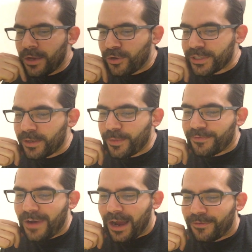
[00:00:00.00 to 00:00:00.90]
Question number
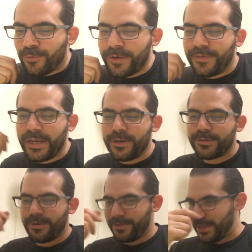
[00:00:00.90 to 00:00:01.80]
five: What
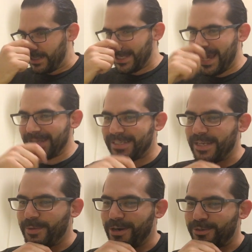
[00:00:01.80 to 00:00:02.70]
videos other than tags,
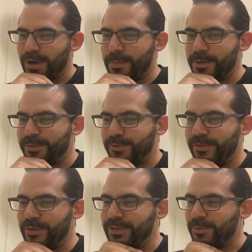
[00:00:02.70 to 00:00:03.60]
TBRs, wrap-ups,
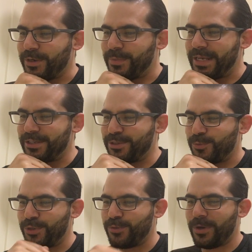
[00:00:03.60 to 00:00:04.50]
reviews, and recommendations
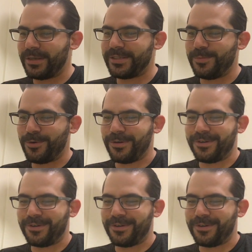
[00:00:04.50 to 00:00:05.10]
would you want to see more